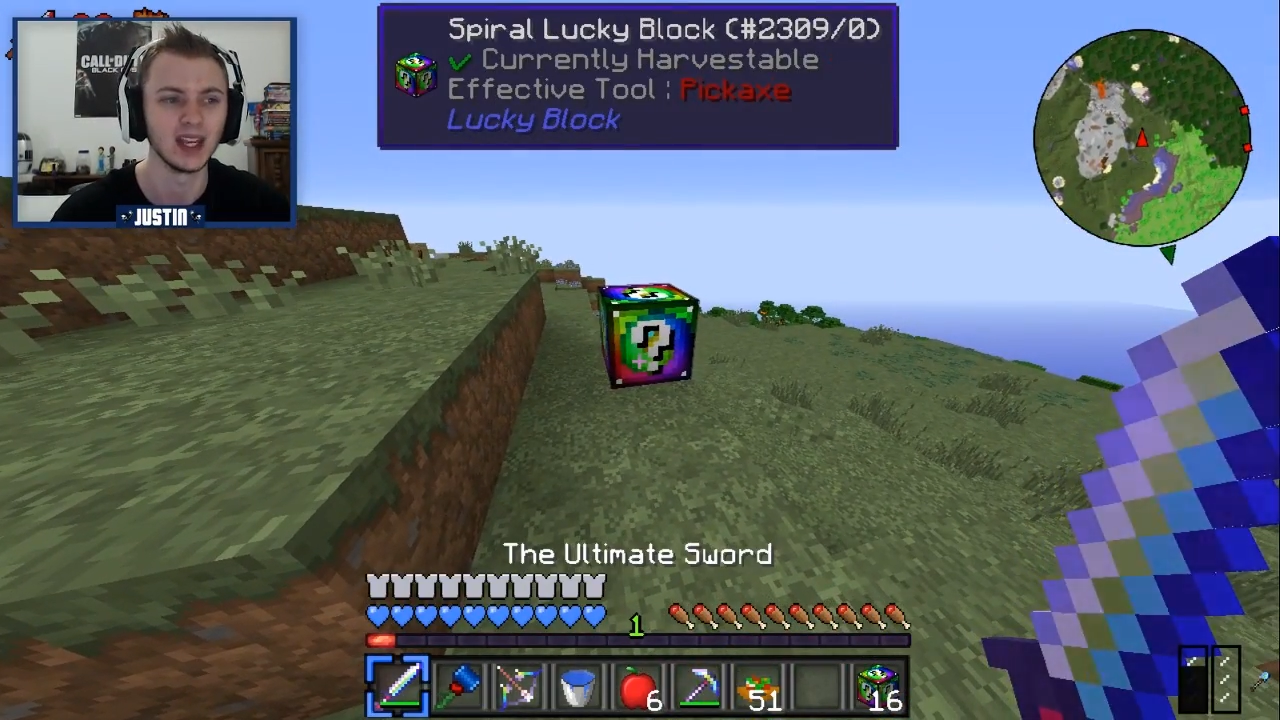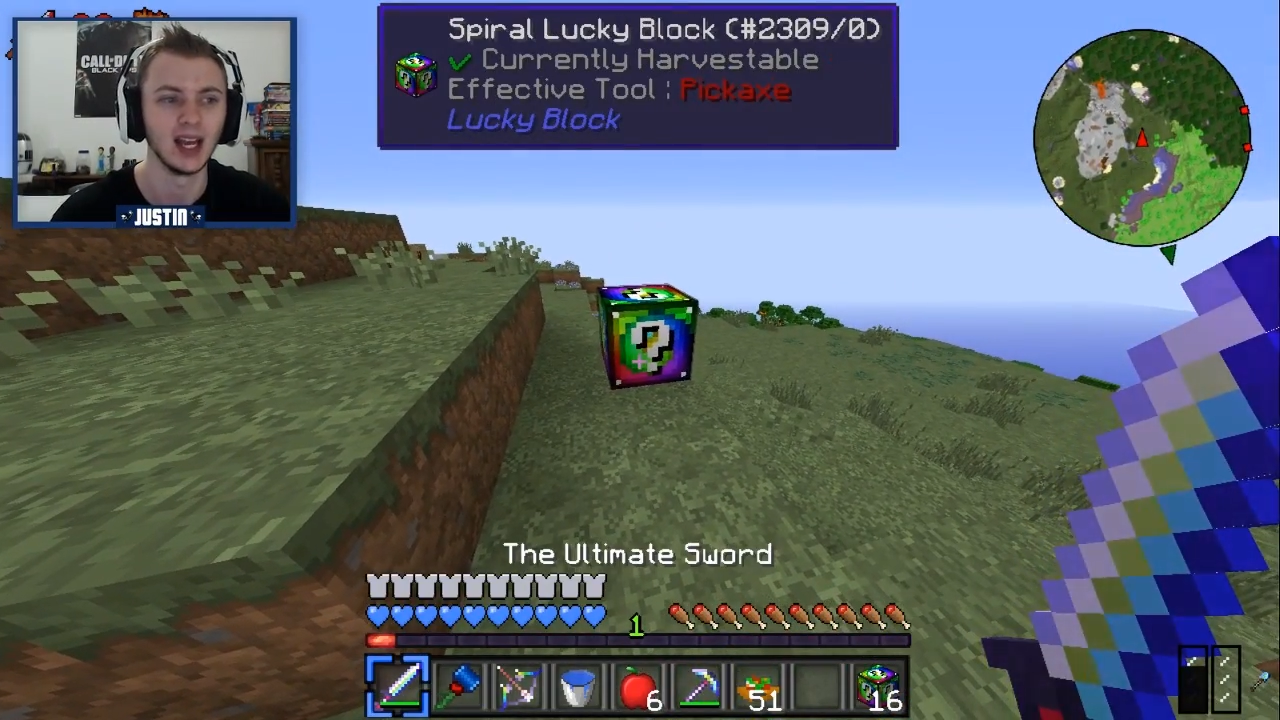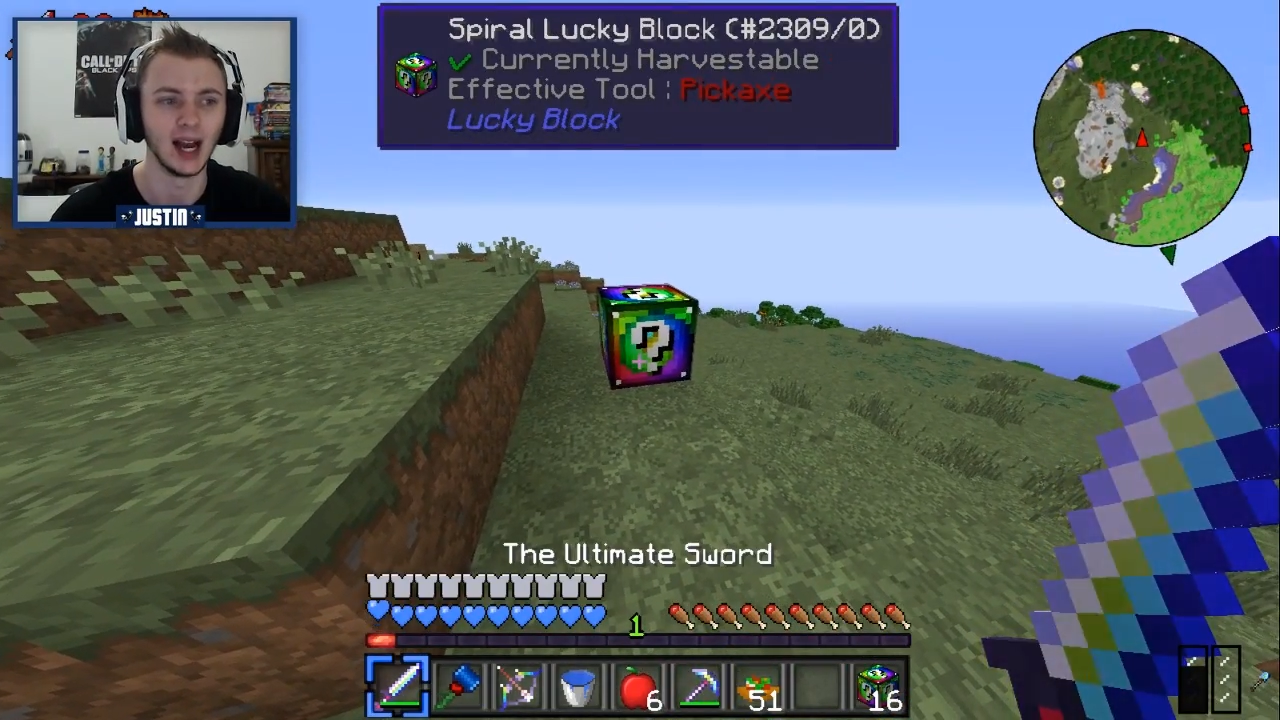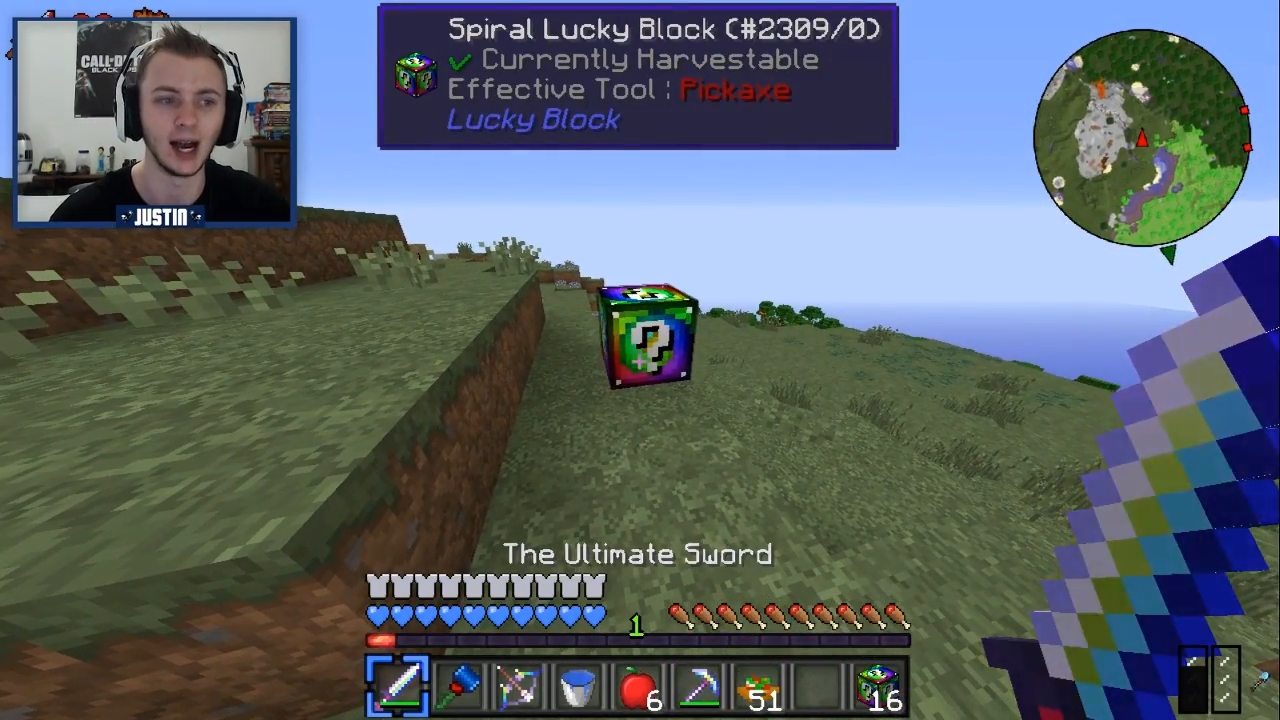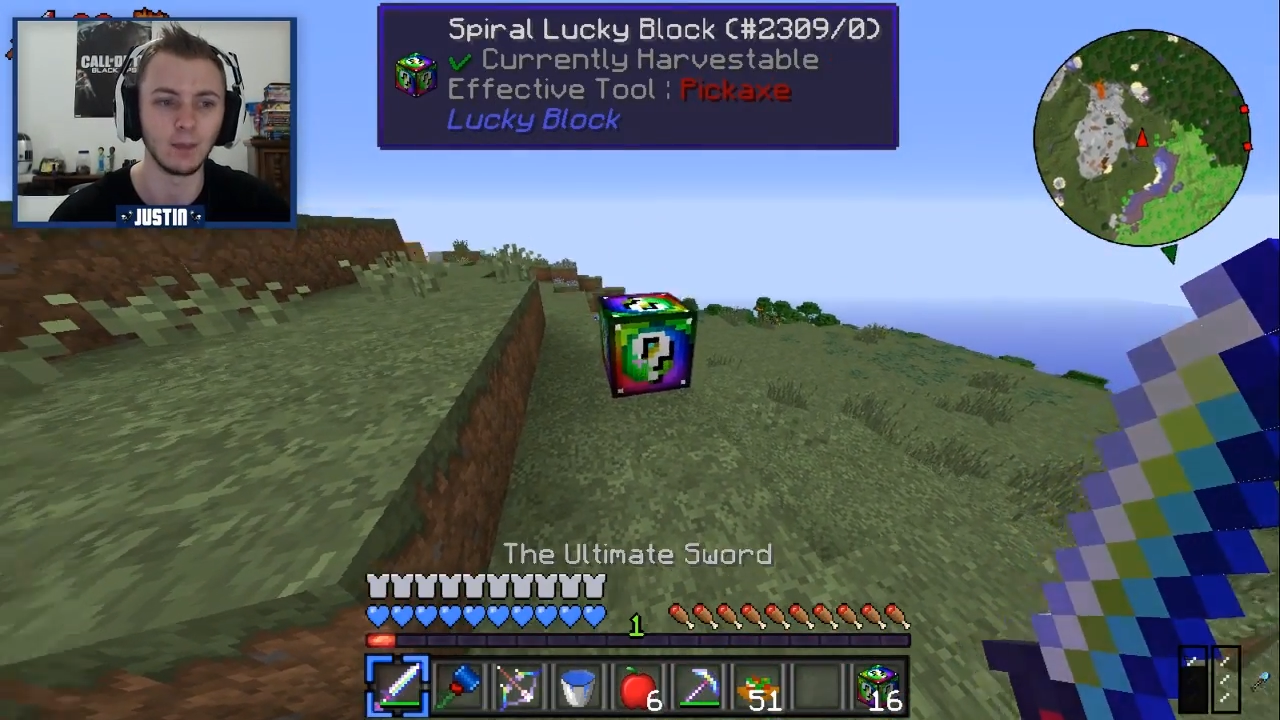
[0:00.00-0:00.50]

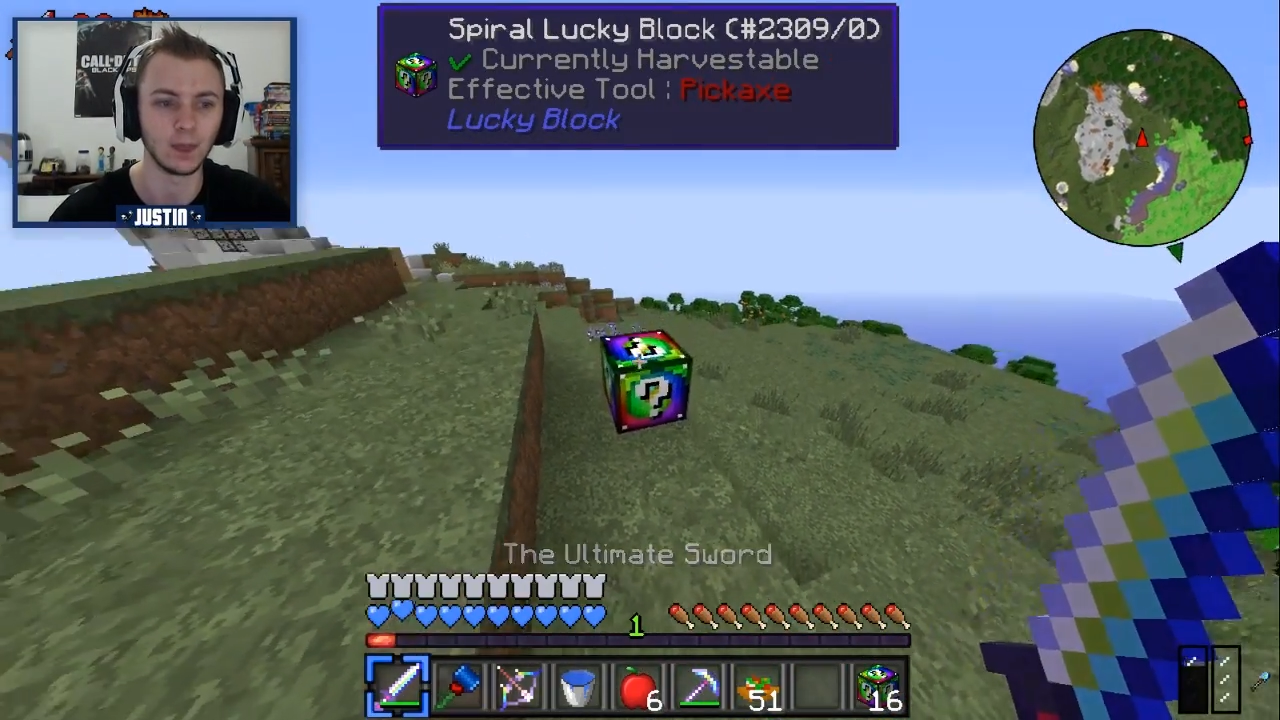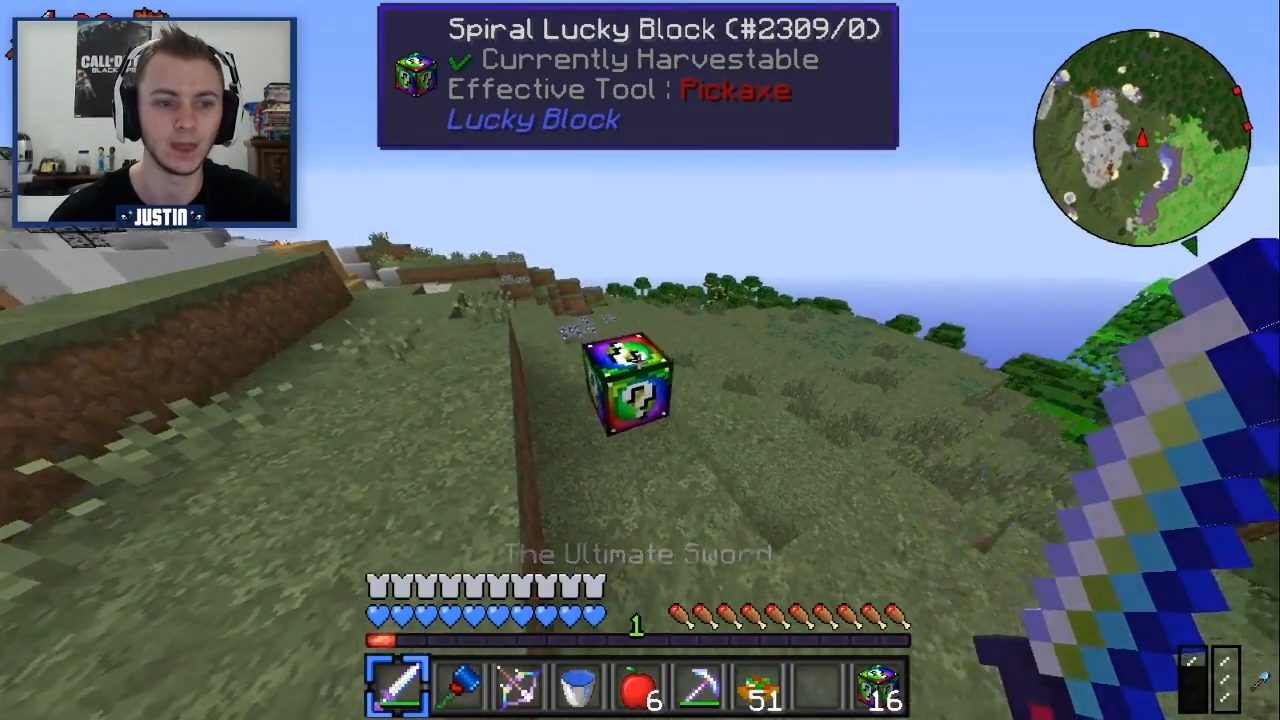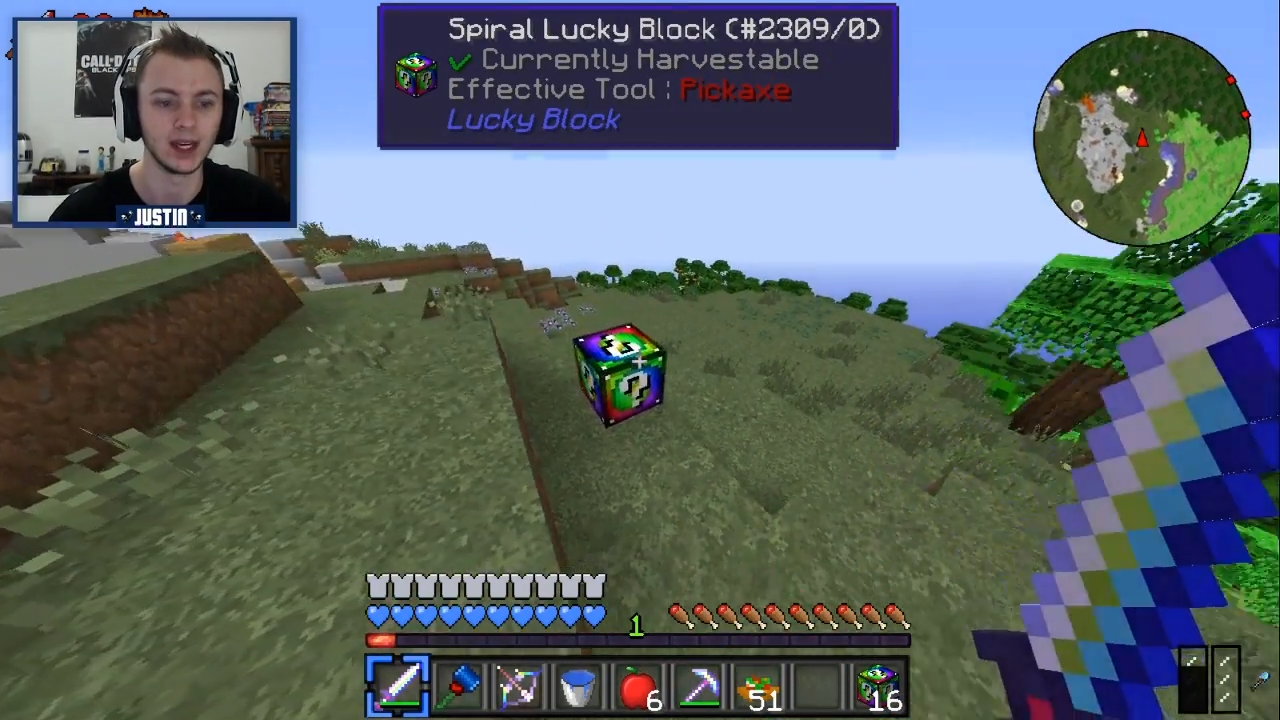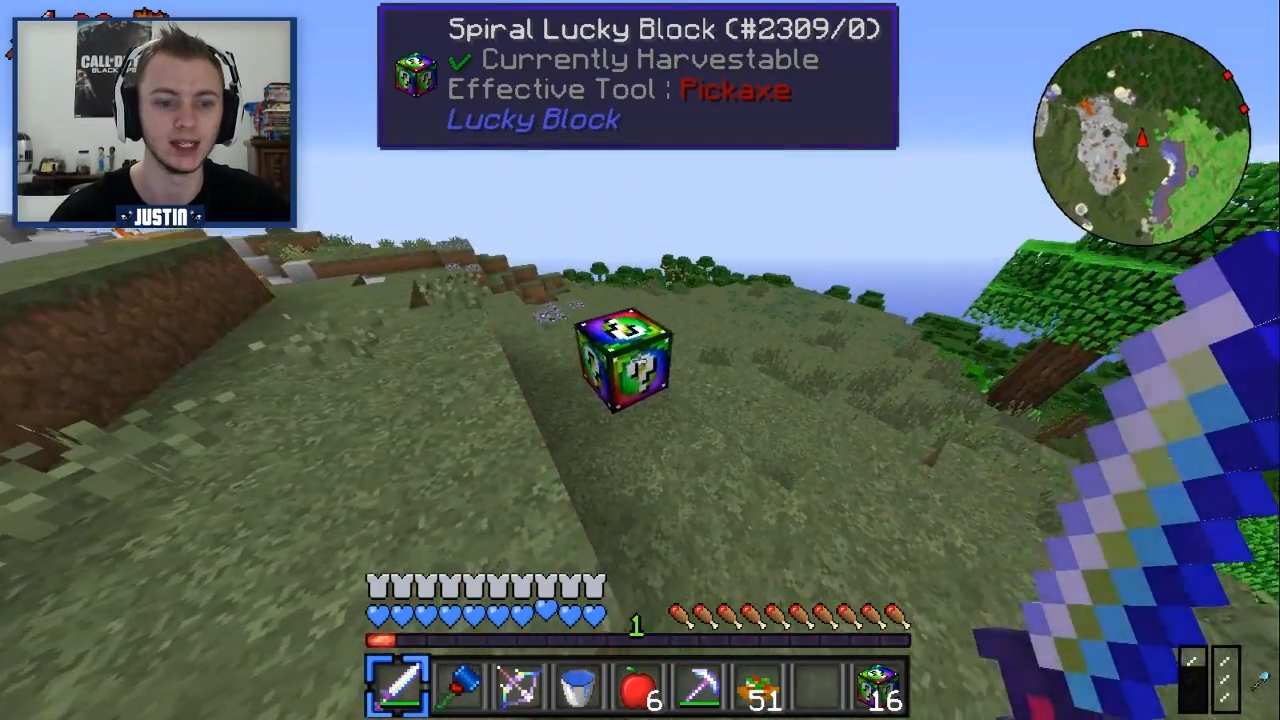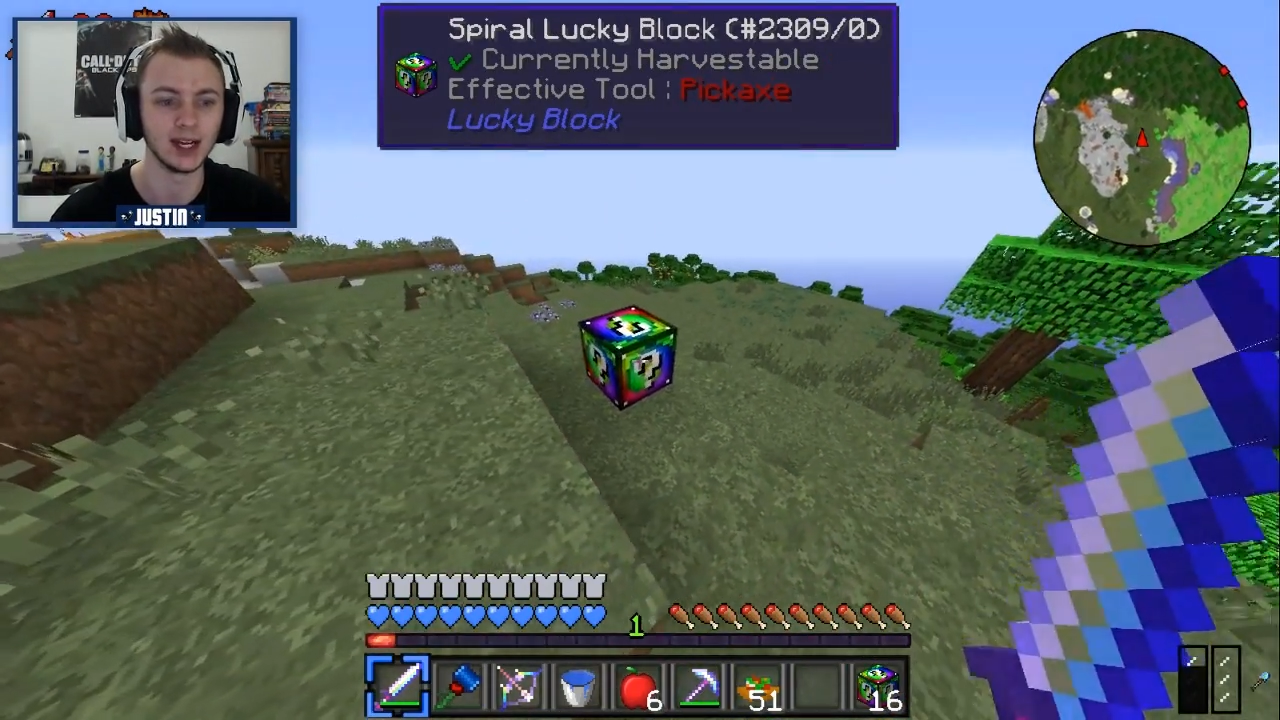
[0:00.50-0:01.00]
Um,
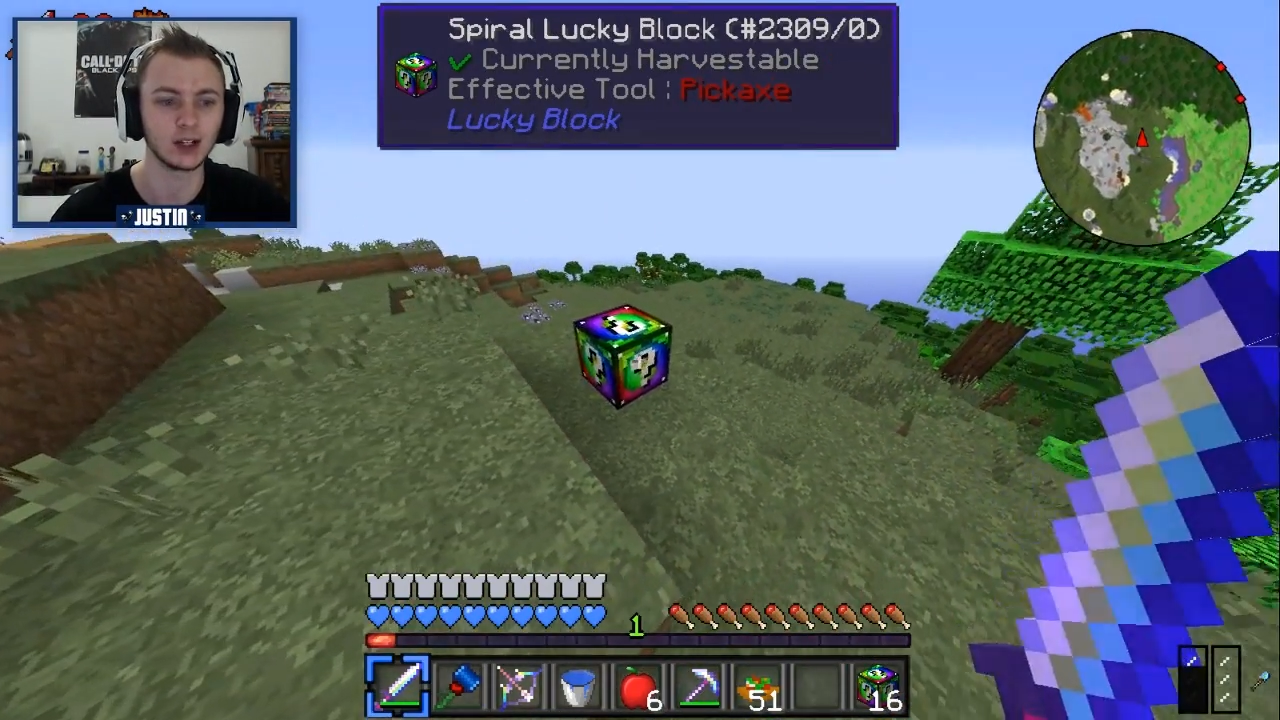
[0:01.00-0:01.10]
next